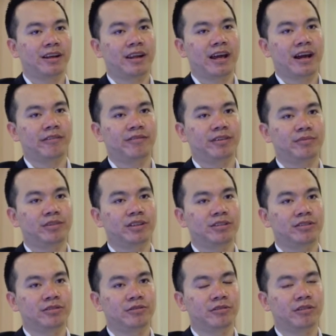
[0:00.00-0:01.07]
There are
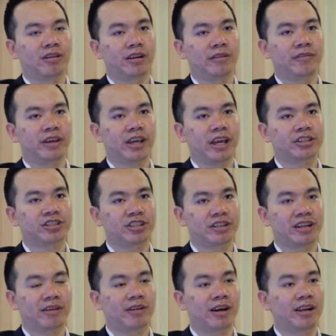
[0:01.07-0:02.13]
52
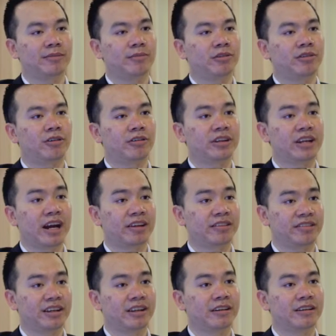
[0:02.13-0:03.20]
qualifications available on the
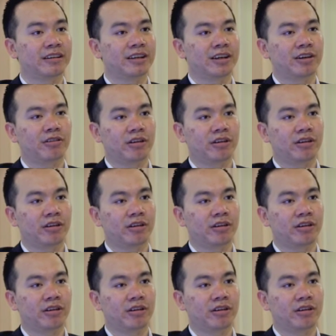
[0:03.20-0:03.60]
ASEAN